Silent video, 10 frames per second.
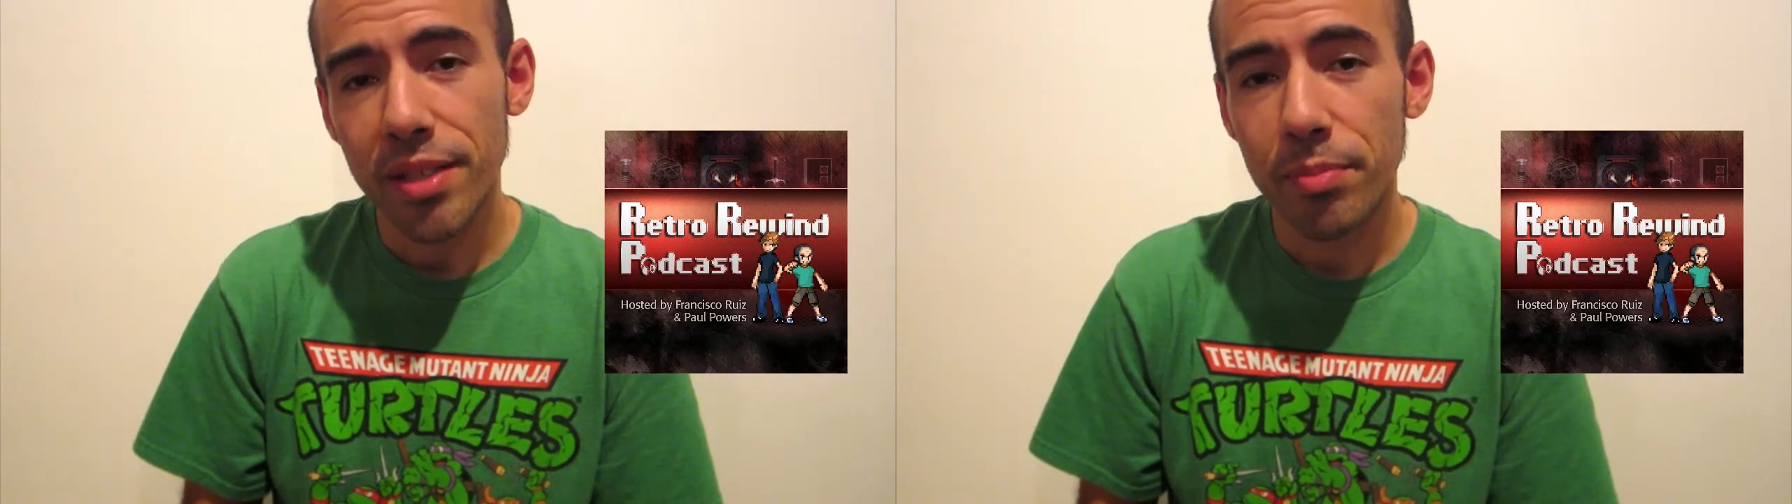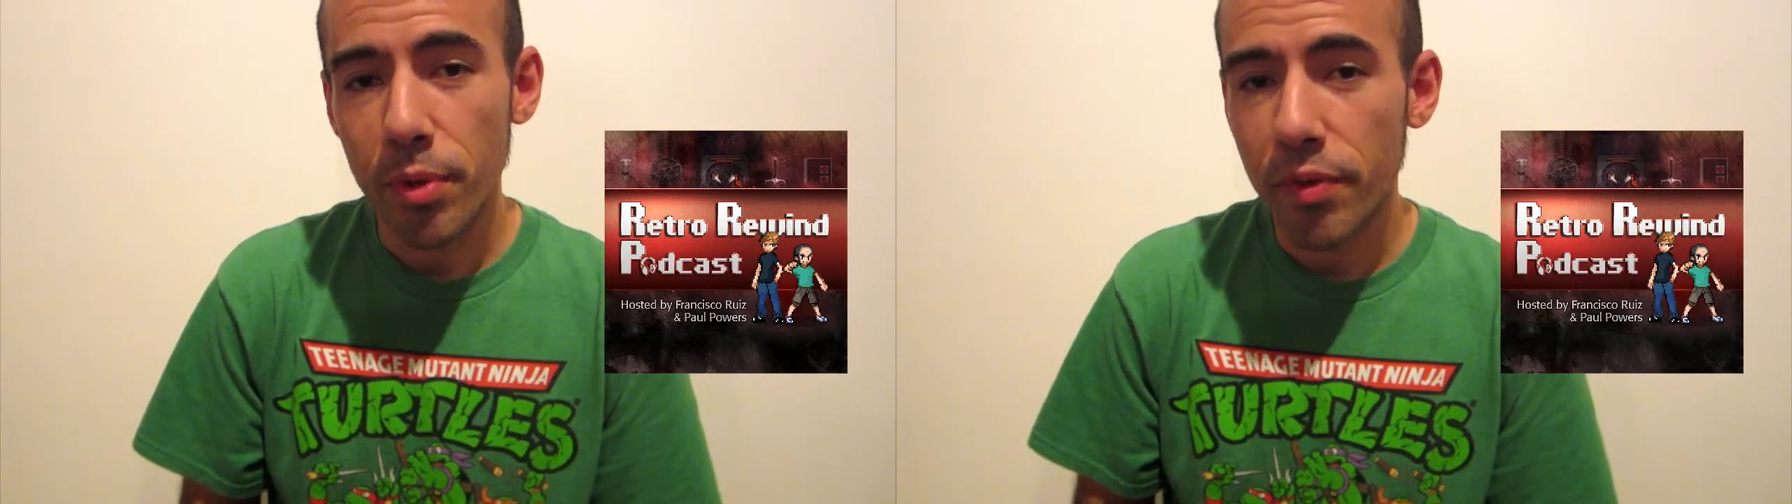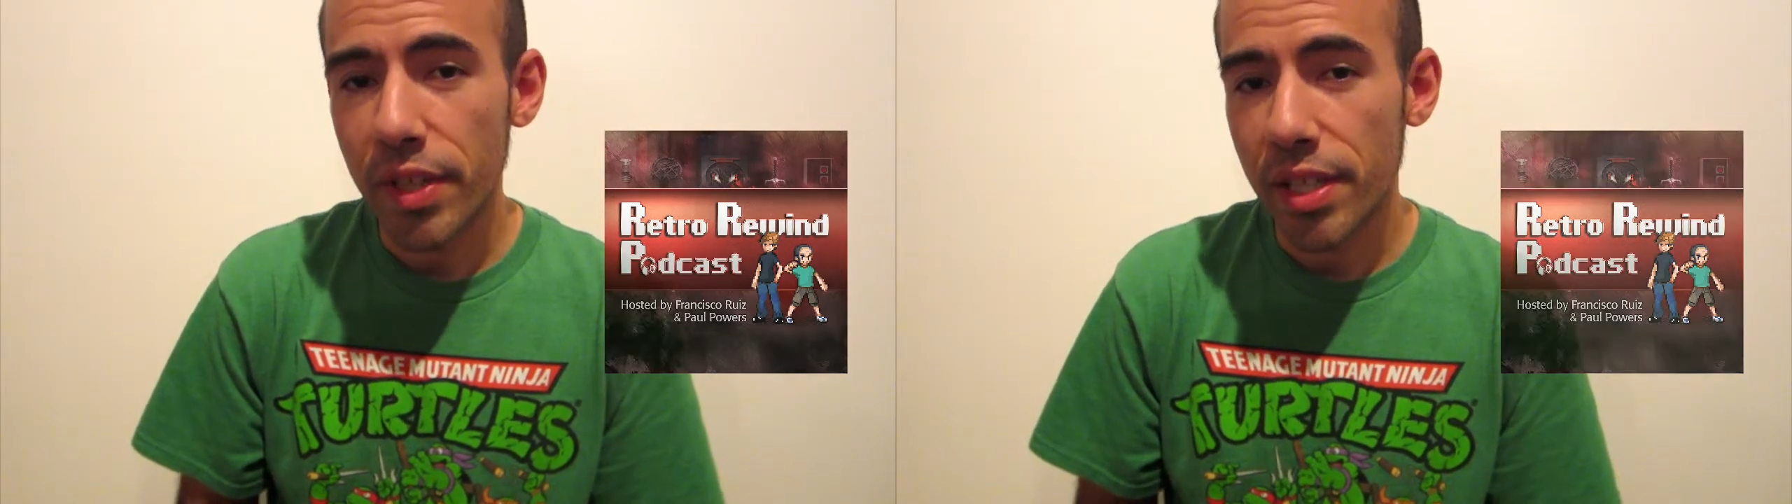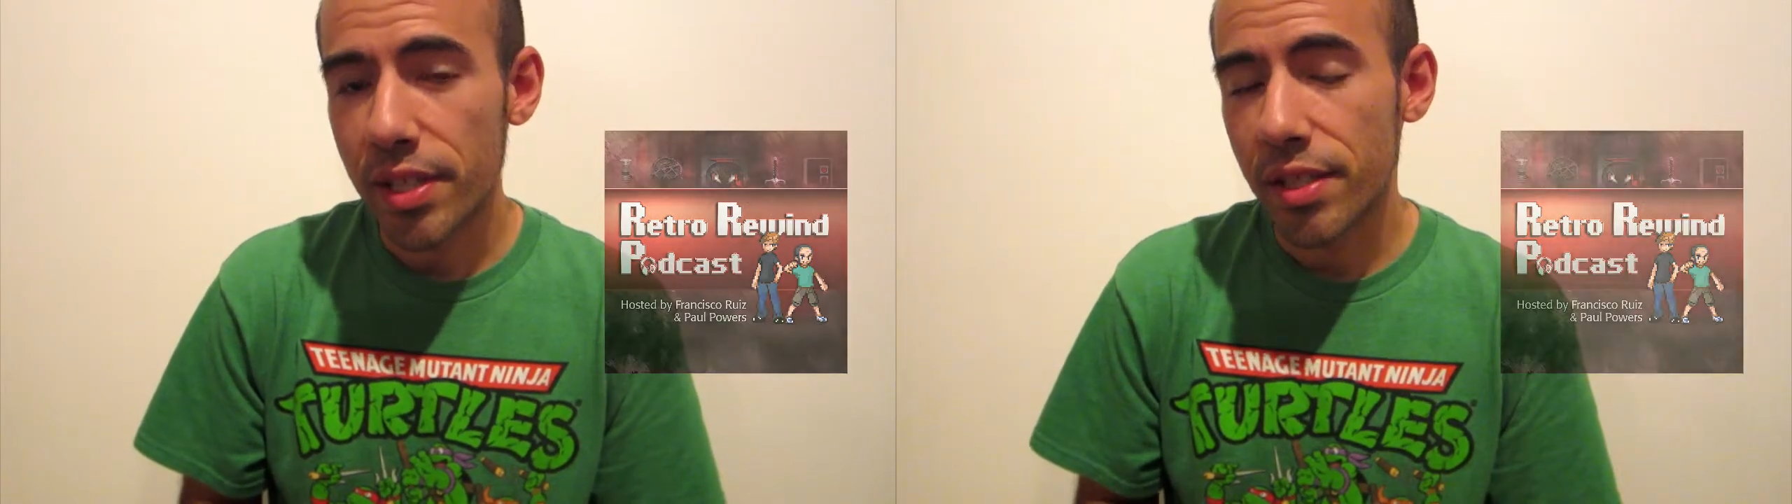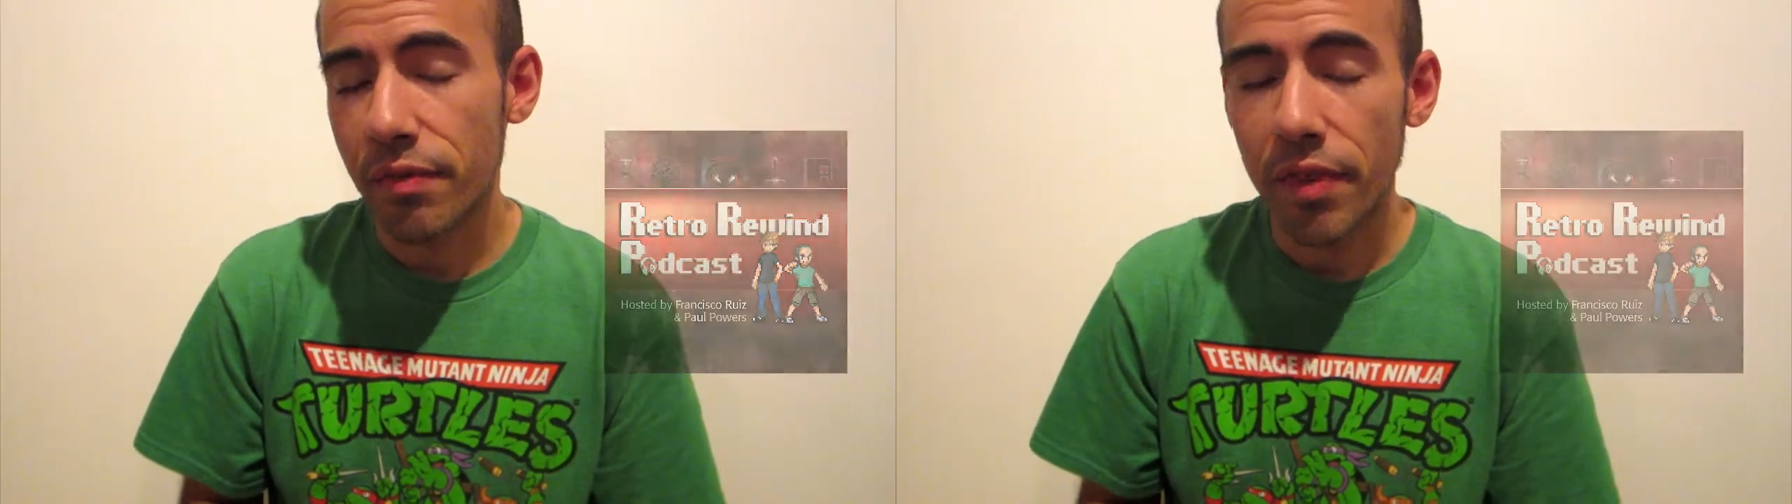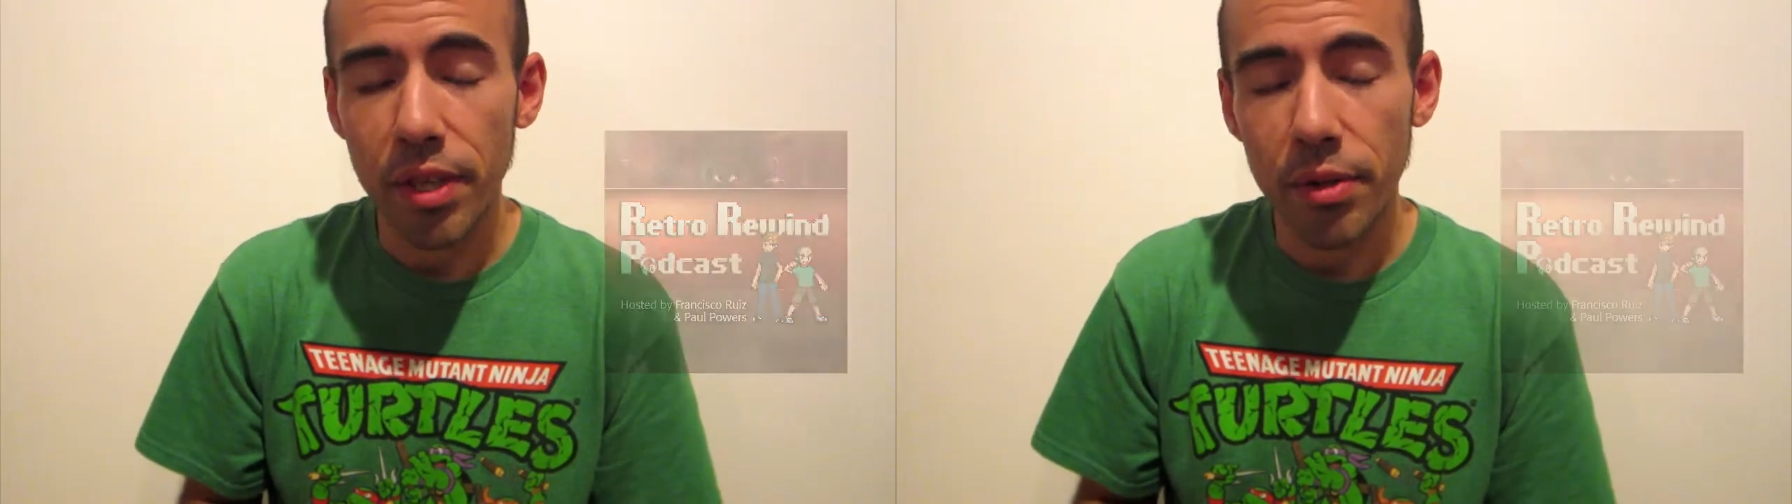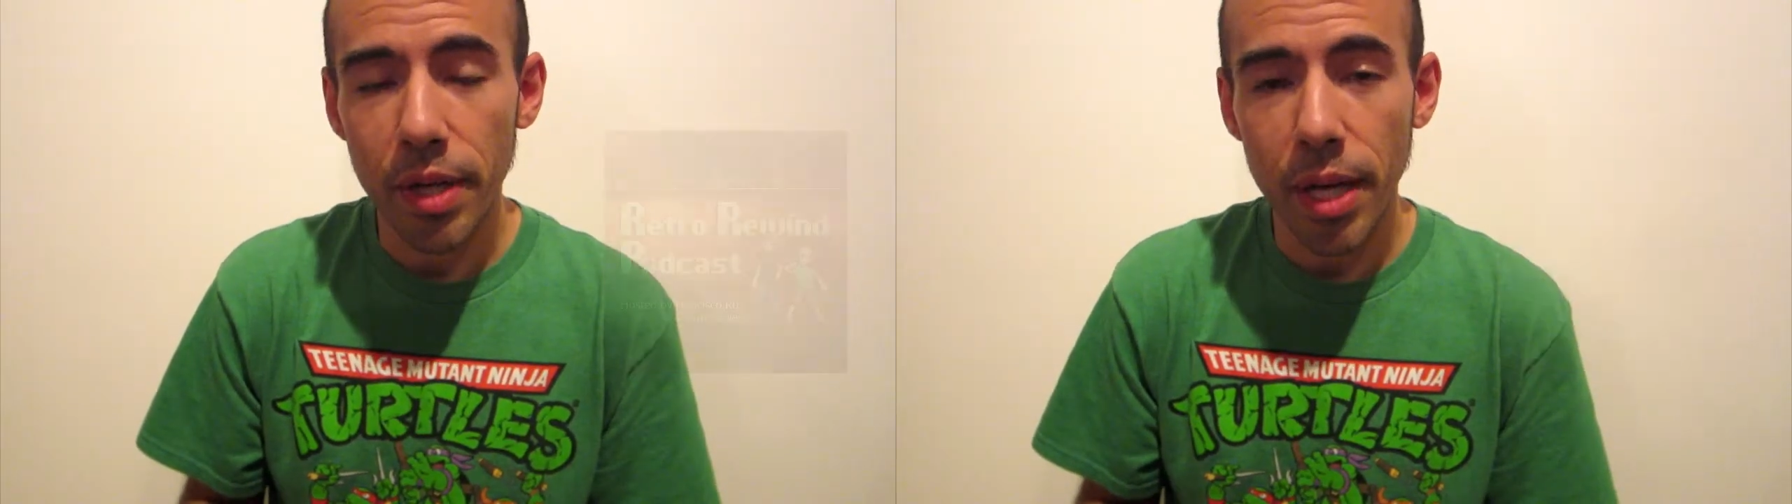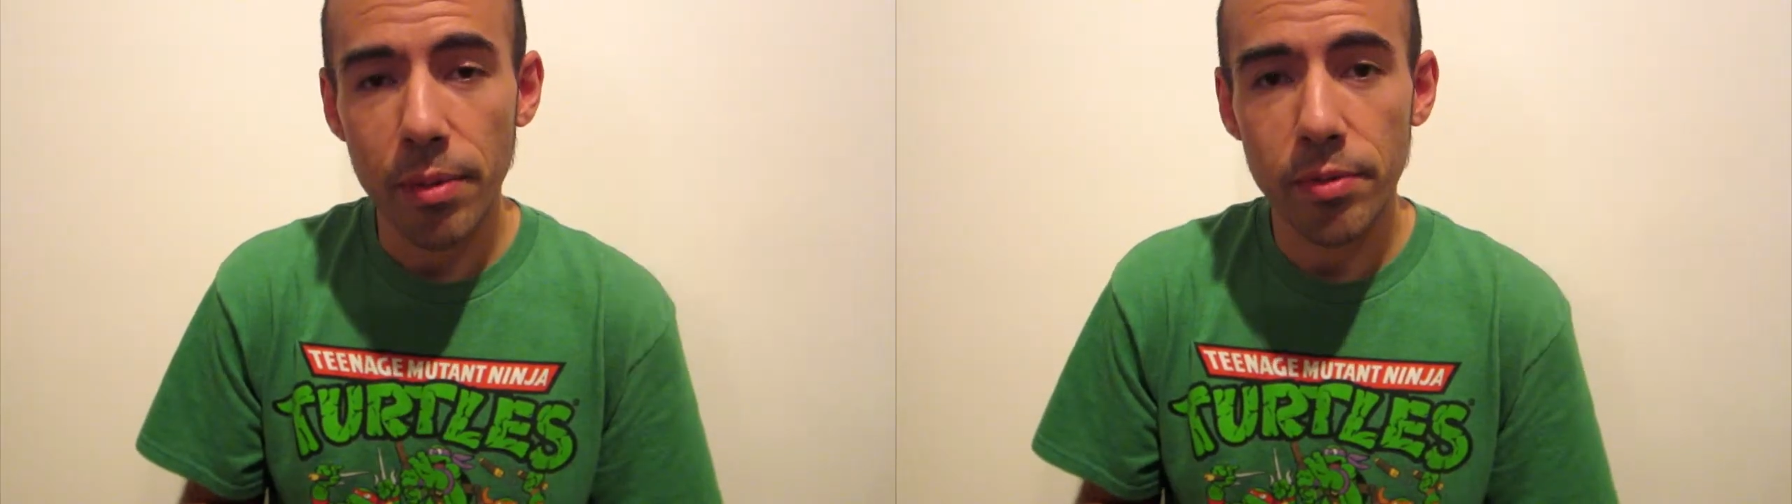to movies and video
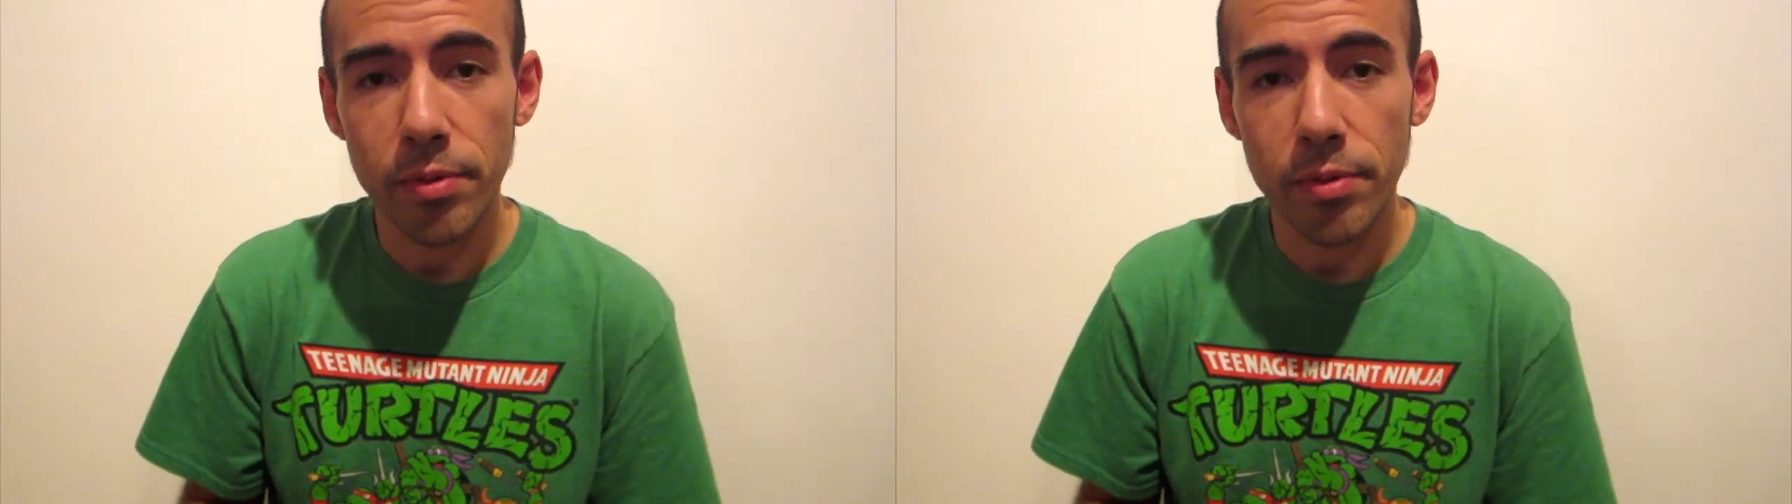games